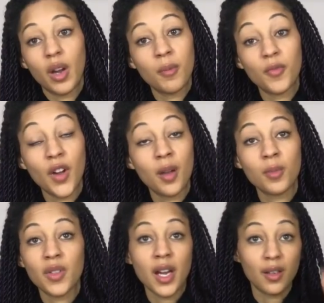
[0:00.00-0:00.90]
I'm fine
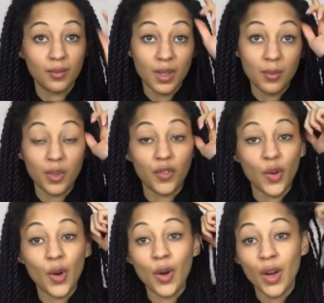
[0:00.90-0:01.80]
with that.
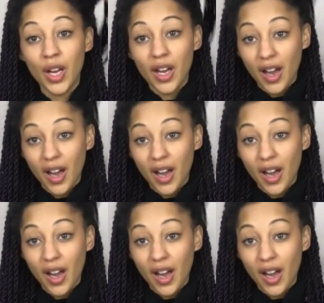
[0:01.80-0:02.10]
Before